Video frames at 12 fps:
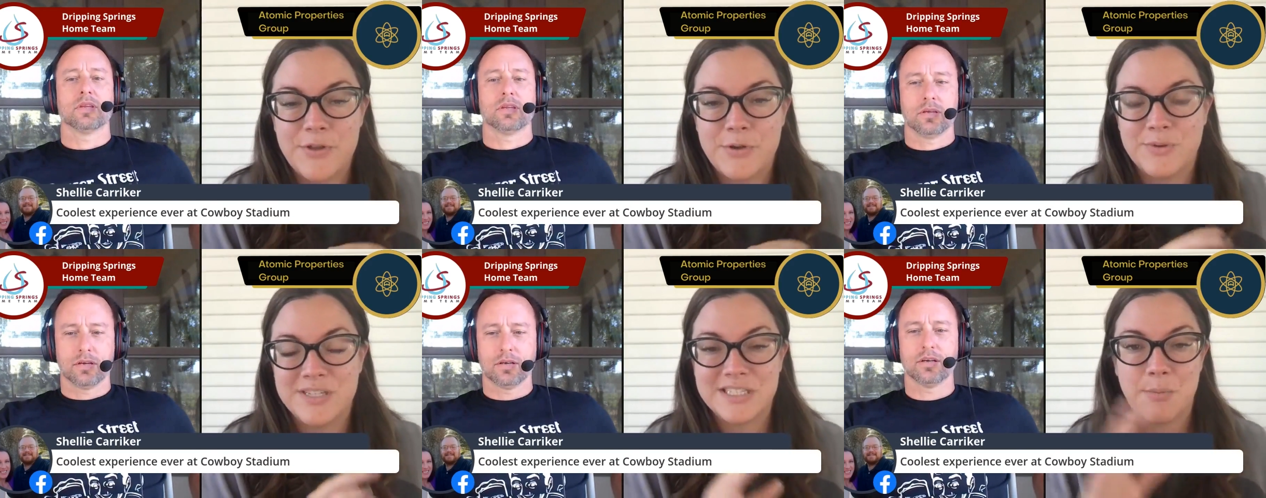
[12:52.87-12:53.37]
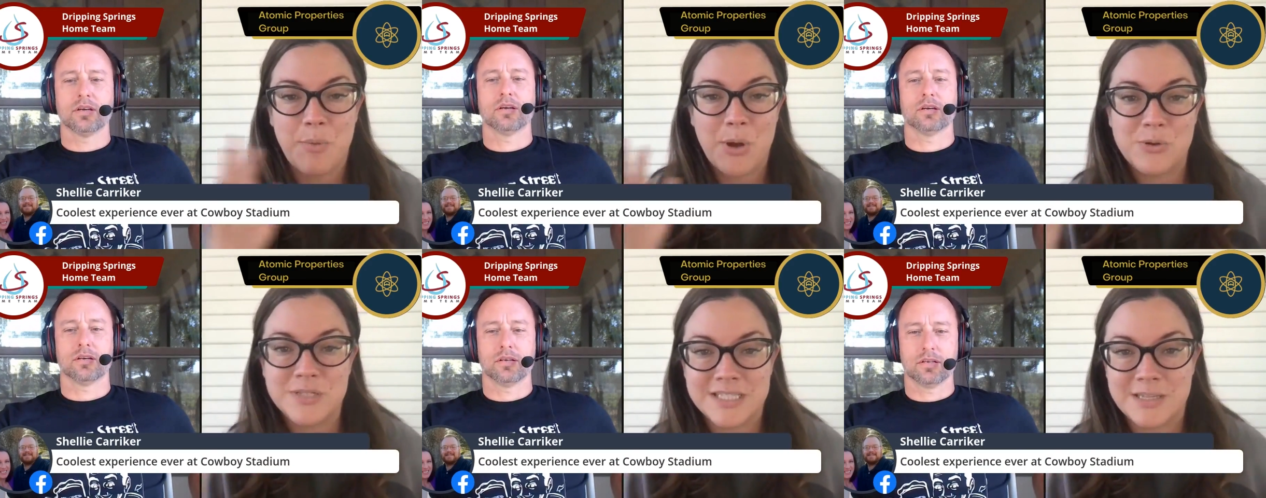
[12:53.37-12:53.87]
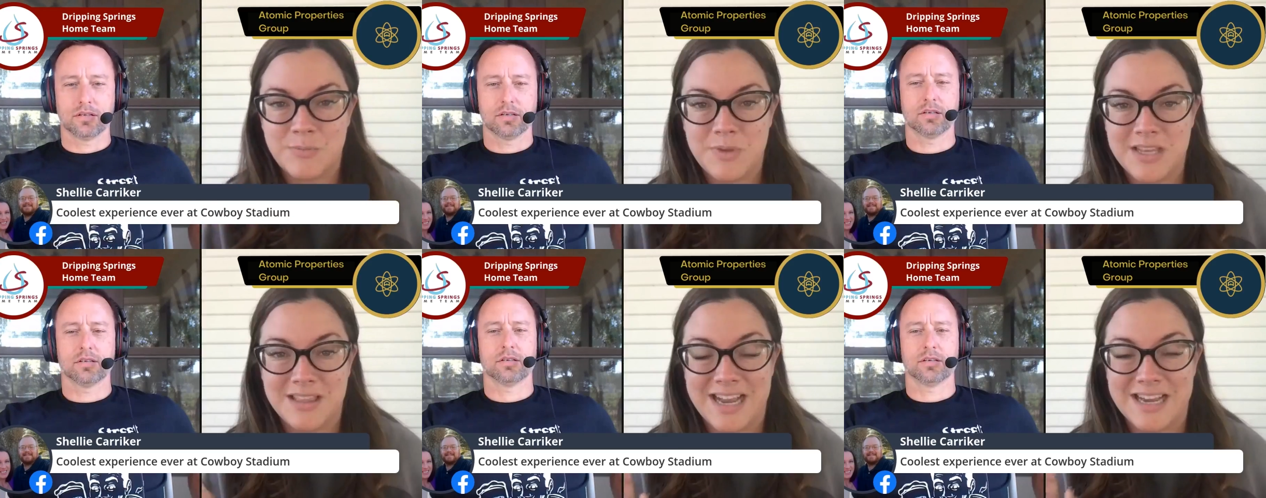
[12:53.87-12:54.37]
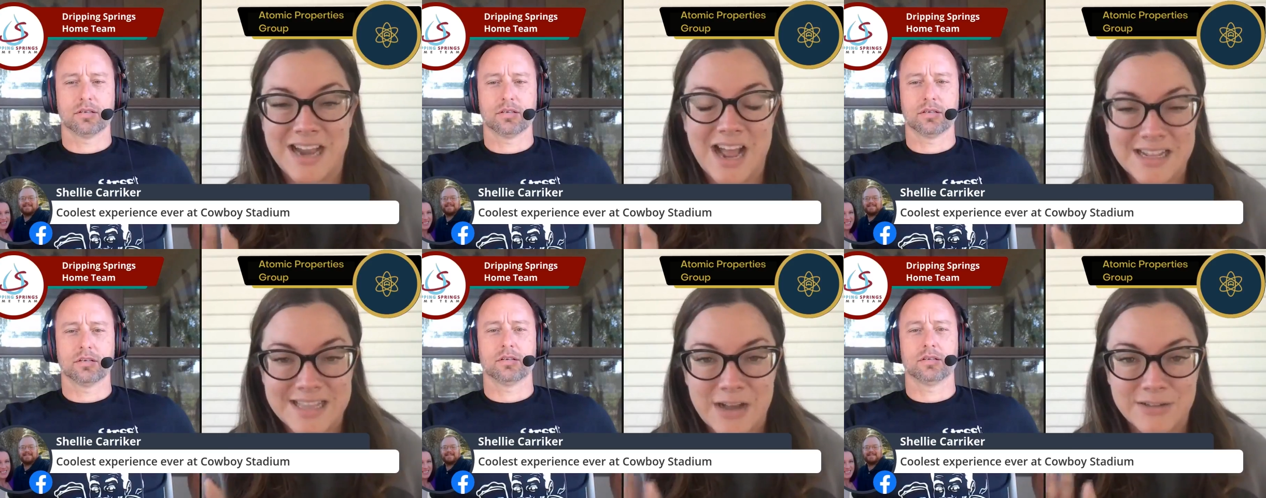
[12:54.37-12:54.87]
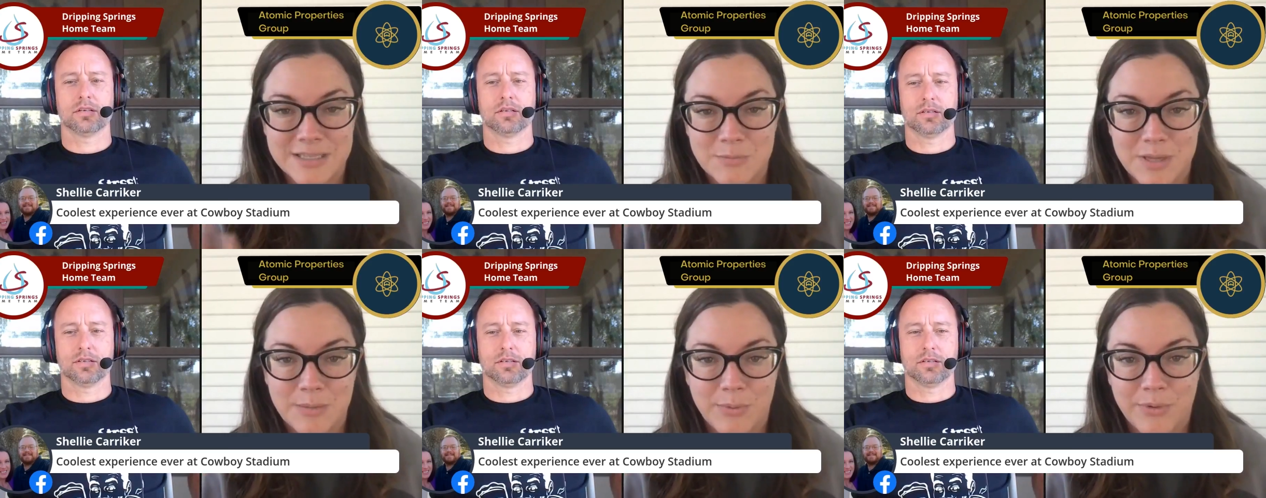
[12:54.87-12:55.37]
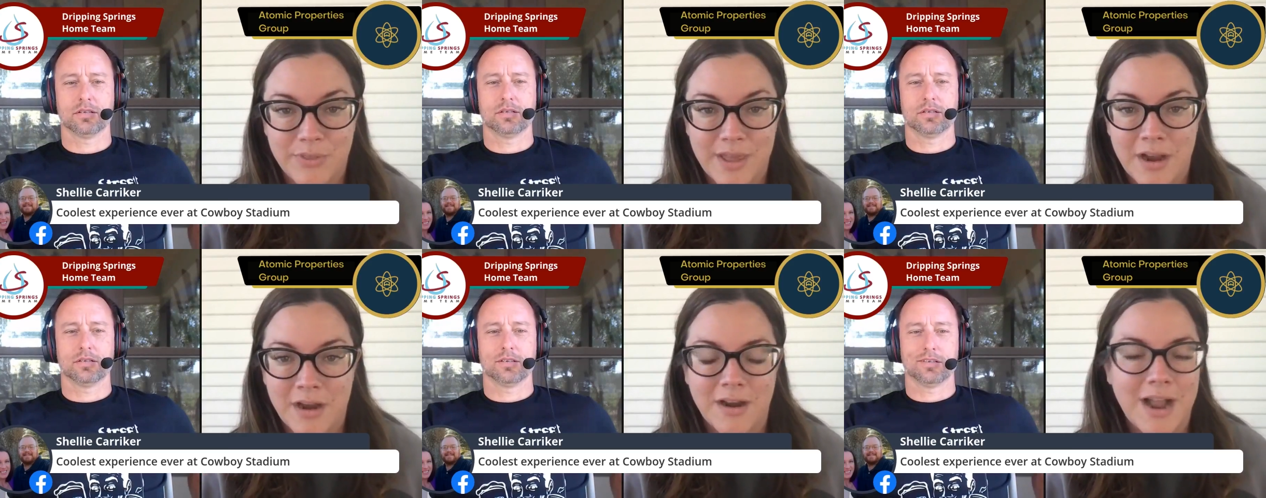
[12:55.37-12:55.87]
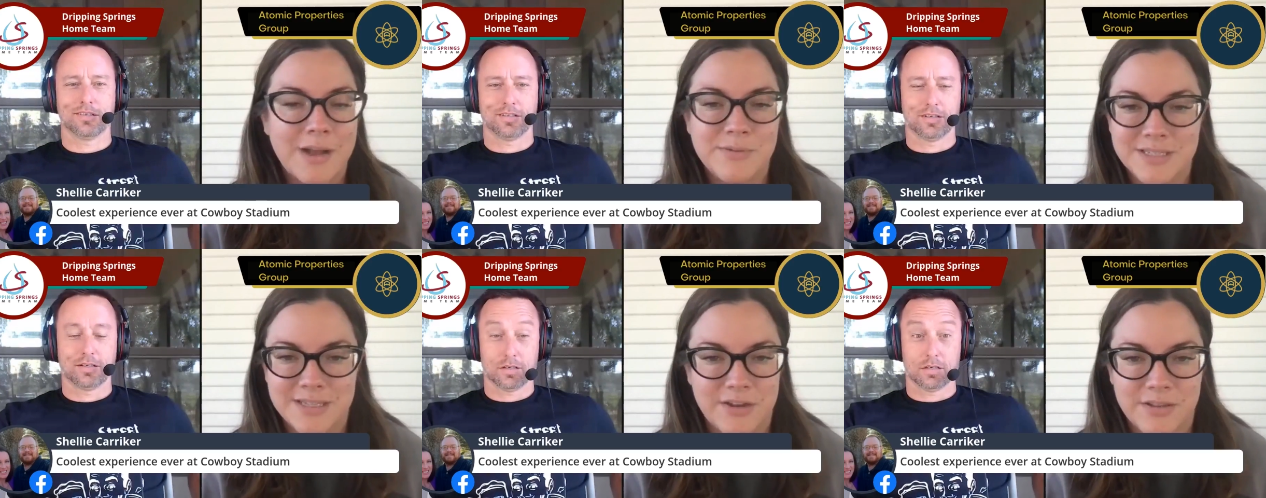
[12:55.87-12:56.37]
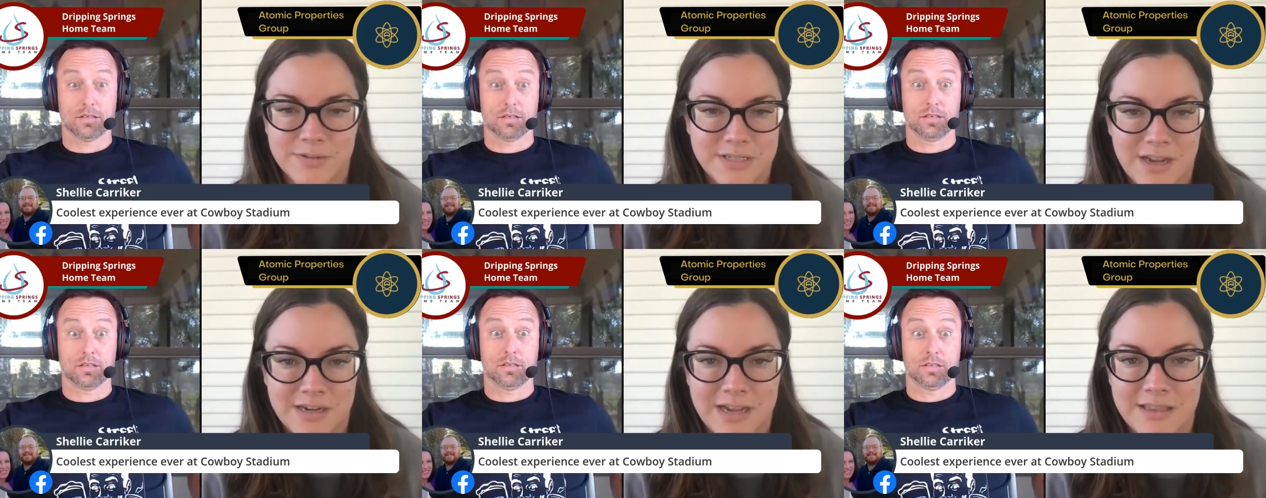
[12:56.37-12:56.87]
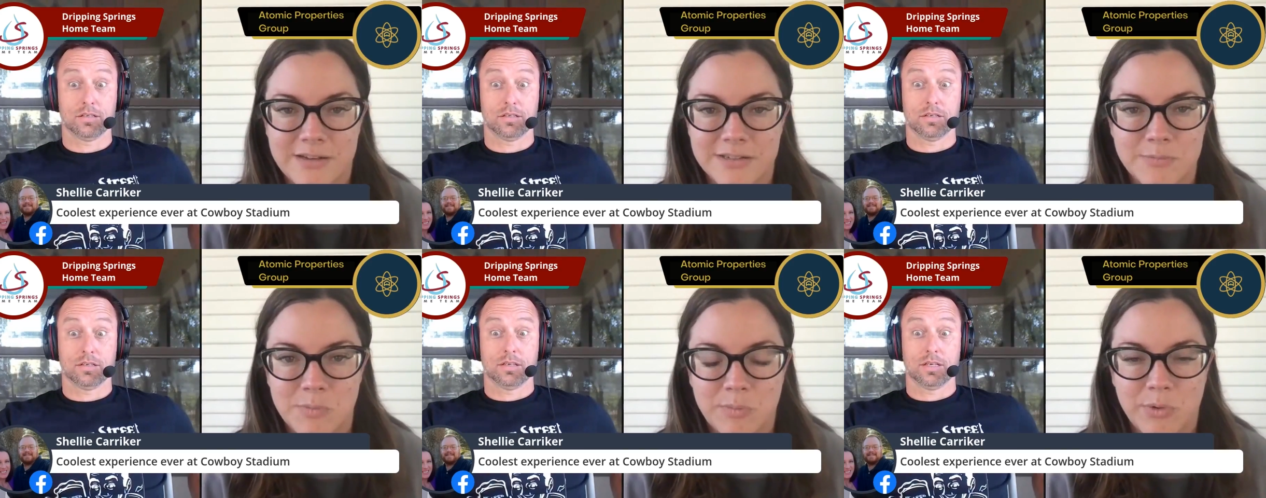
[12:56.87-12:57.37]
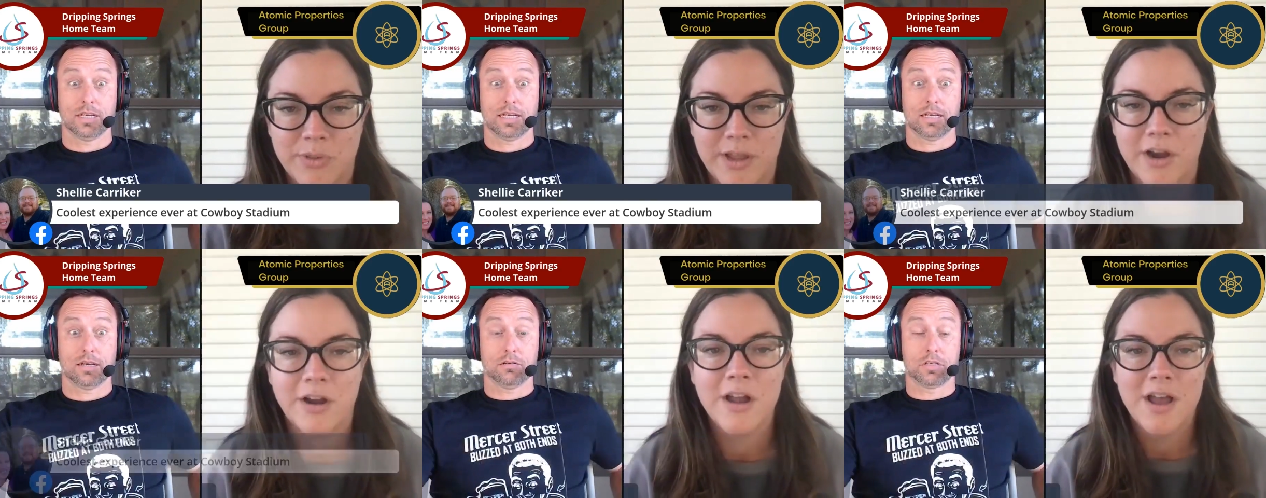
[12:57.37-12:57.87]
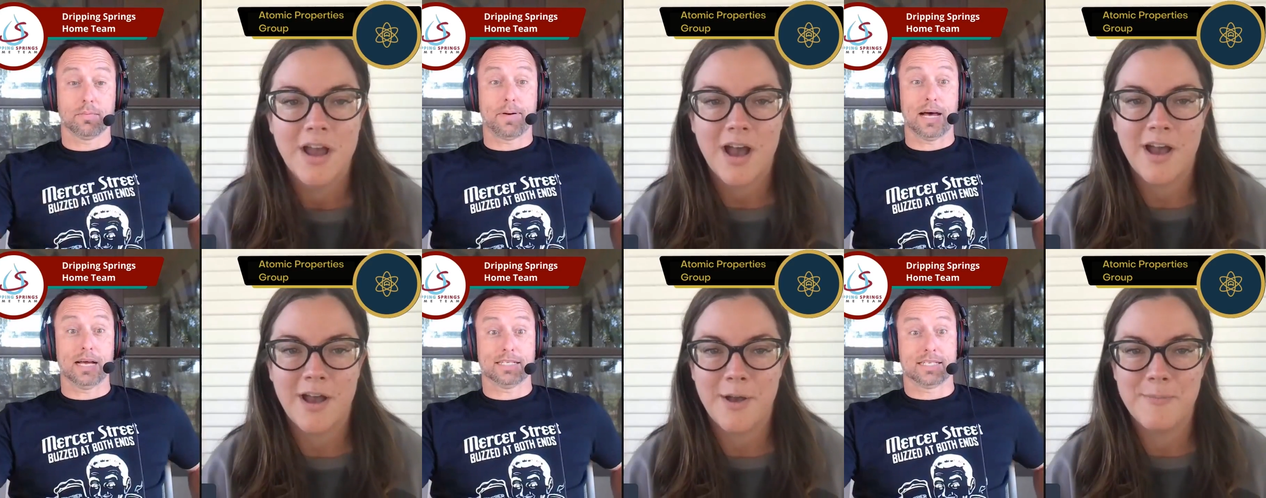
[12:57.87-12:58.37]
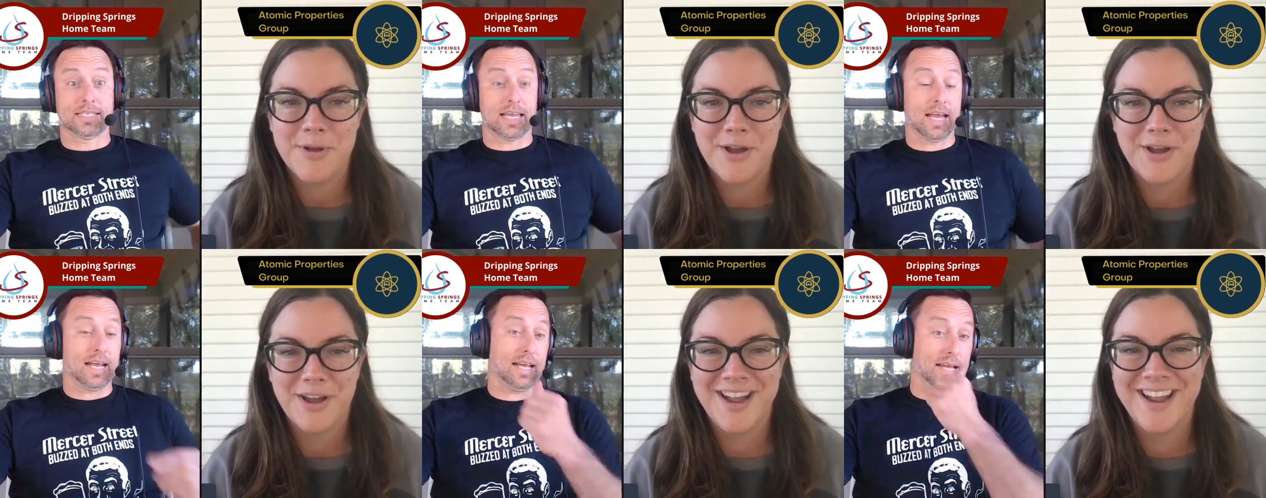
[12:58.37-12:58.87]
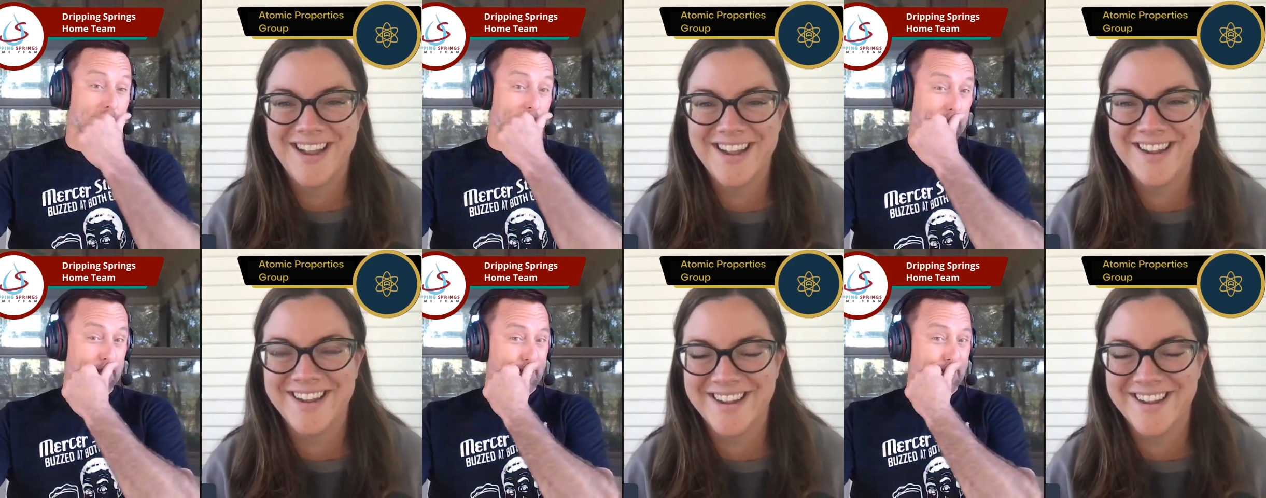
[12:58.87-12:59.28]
Speaker 1: There was supposed to be like 9,000 people there. I was there. There was not 9,000 people there. I was about to say.